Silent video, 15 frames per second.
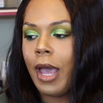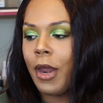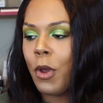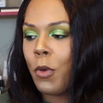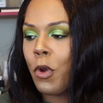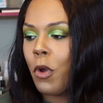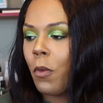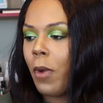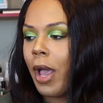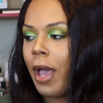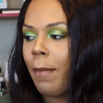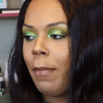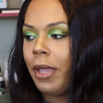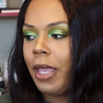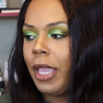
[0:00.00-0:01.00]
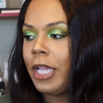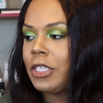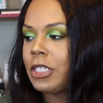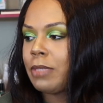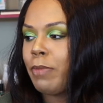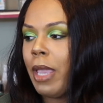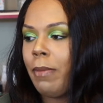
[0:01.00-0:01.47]
I don't know why, but it
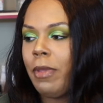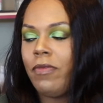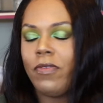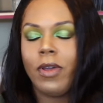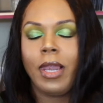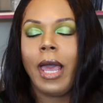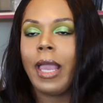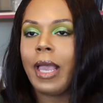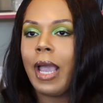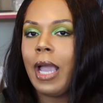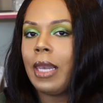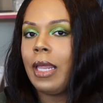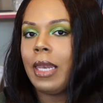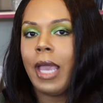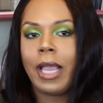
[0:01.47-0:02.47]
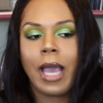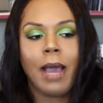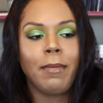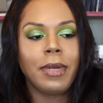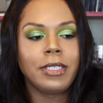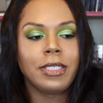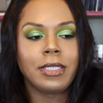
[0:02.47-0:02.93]
just made me feel like Kylie, like
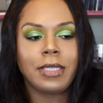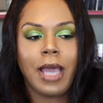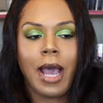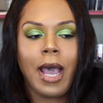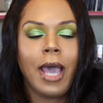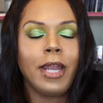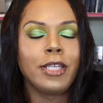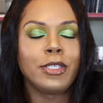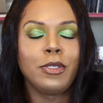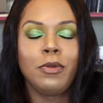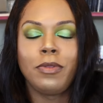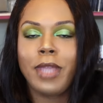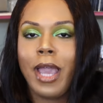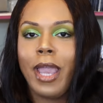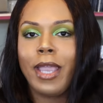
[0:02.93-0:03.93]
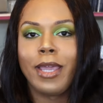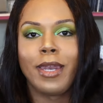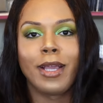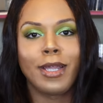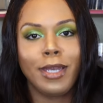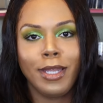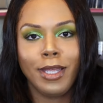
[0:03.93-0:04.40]
I'm just the hottest new thing in
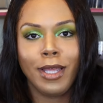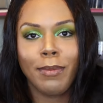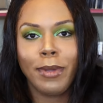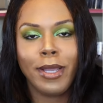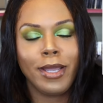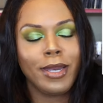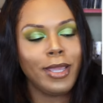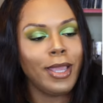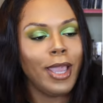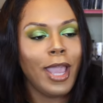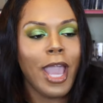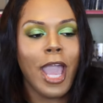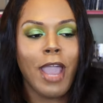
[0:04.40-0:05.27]
the club, honey.